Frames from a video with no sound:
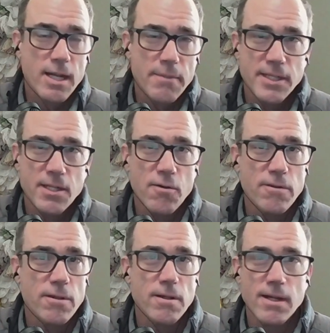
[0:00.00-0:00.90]
coming
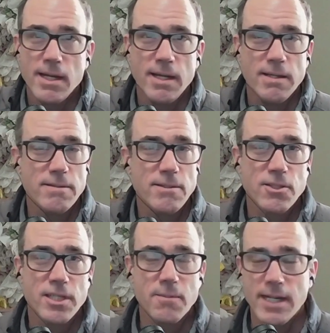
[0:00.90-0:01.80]
over. And so
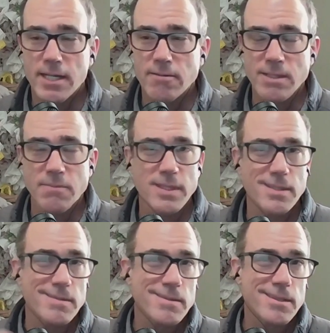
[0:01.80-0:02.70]
you could buy green
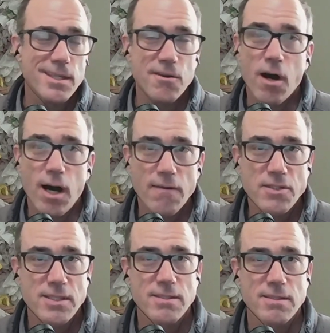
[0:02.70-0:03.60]
beans, off
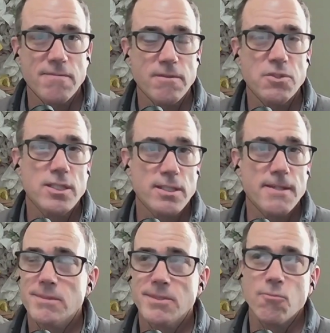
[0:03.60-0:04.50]
season from
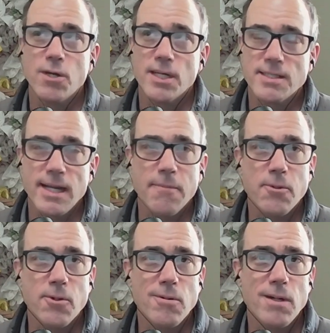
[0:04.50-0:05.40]
Chile is one
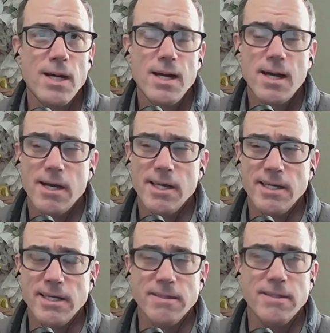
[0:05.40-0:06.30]
example.
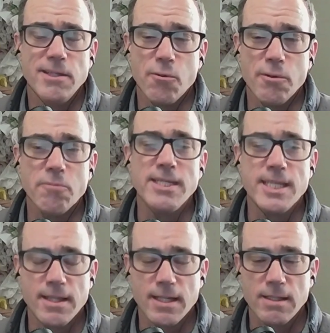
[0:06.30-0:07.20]
When we
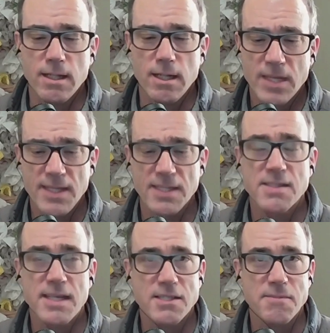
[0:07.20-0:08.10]
did the
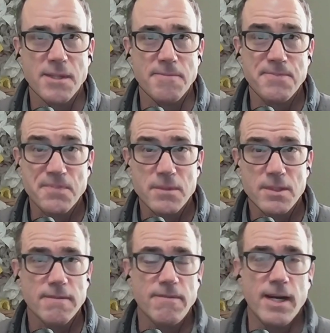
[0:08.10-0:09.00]
assessment
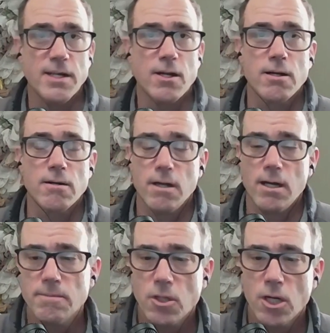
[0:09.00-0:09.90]
to find
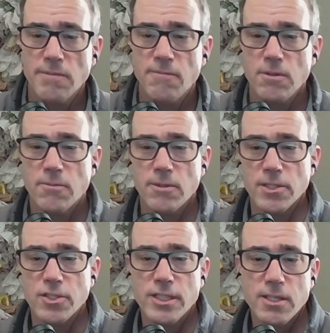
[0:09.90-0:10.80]
our carbon footprint
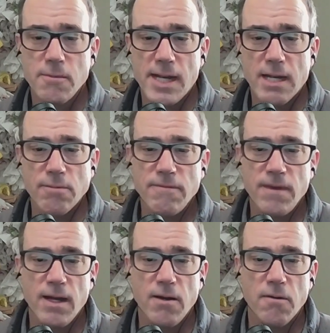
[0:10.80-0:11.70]
at ChicoBag, we
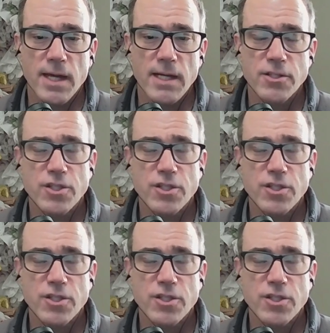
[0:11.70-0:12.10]
found that